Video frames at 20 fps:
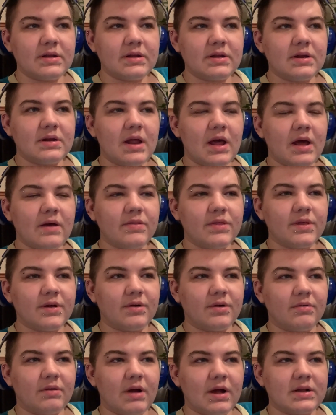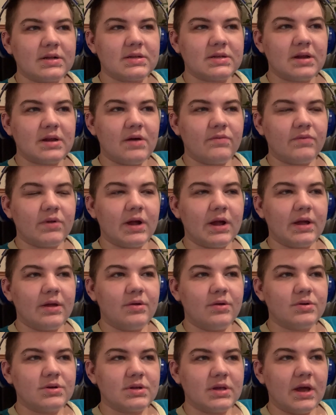didn't have the correct stuff like I
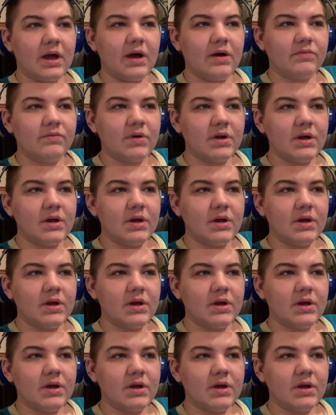usually have